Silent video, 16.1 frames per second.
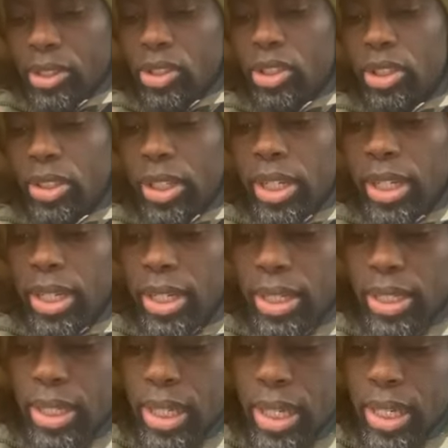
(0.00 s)

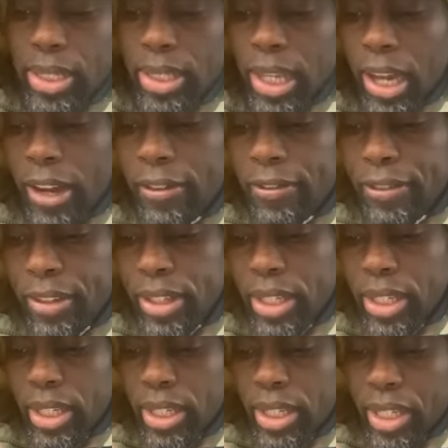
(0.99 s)
Nigeria has had
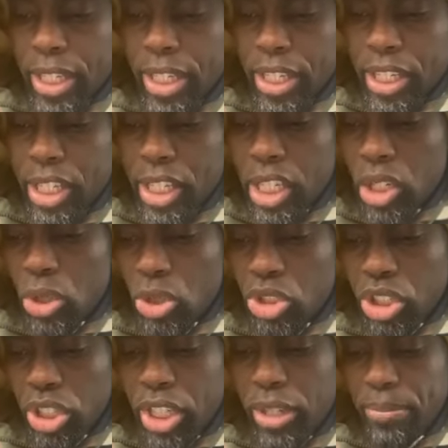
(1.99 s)

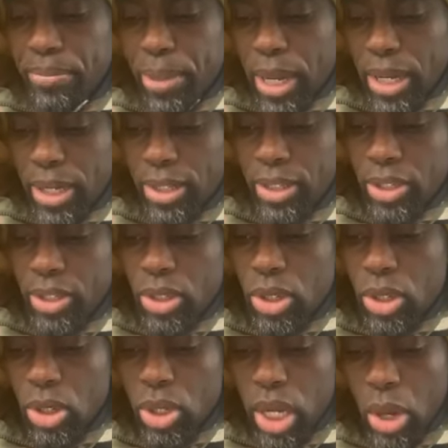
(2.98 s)
huge impact
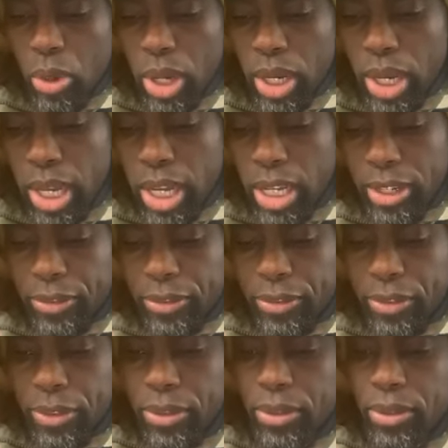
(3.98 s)
on our
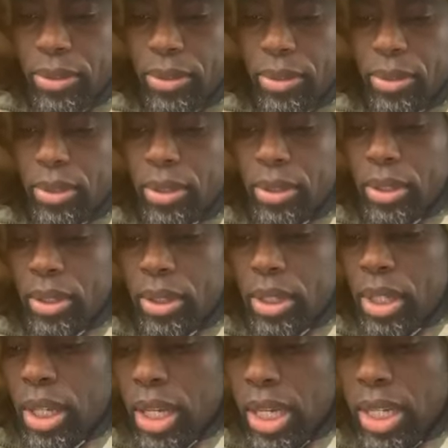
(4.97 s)
lives,
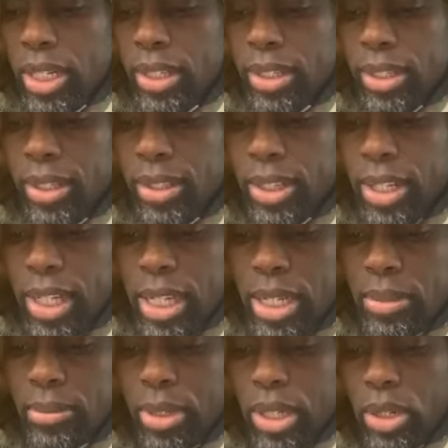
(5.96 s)
and it is
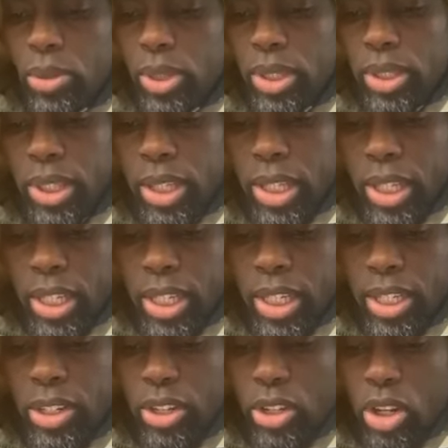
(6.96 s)
time that we say
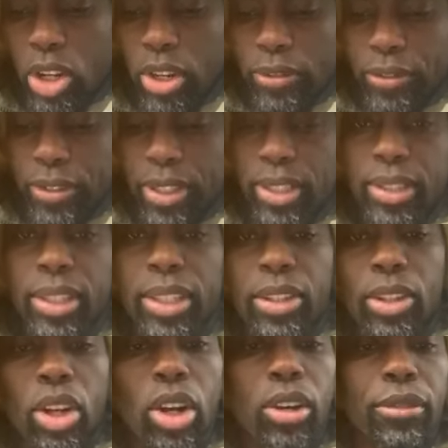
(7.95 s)
enough is
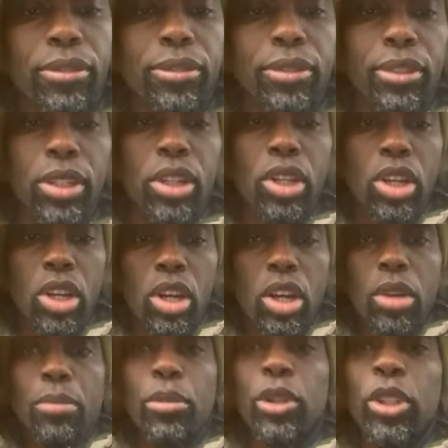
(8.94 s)
enough.
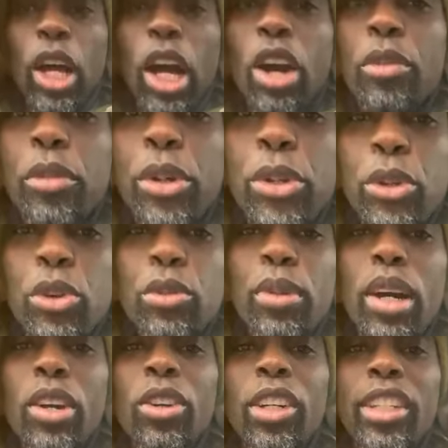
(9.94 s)
But awon omo
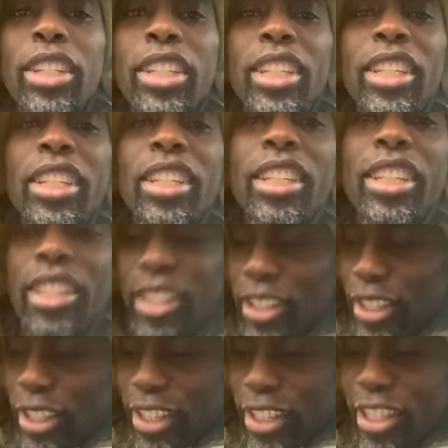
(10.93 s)
Yoruba kan ni
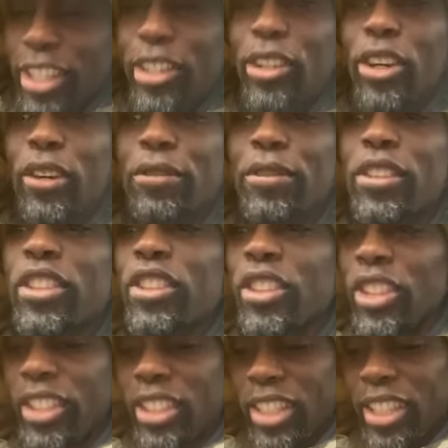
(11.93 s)
enough
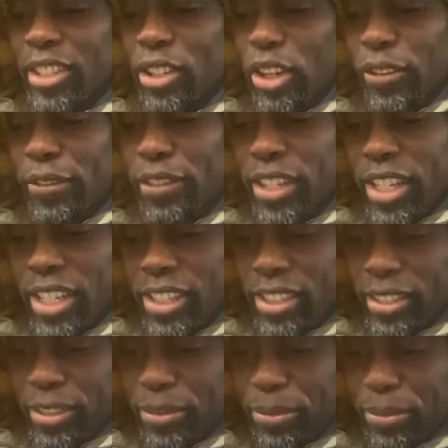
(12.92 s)
is not enough
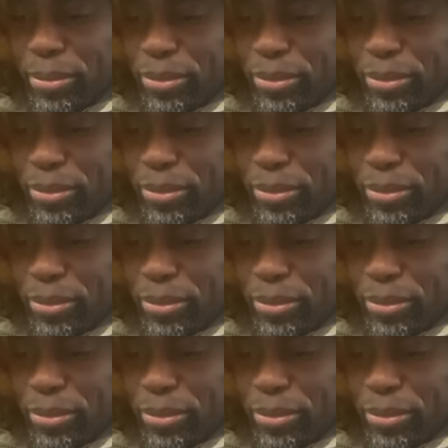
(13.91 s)
yet,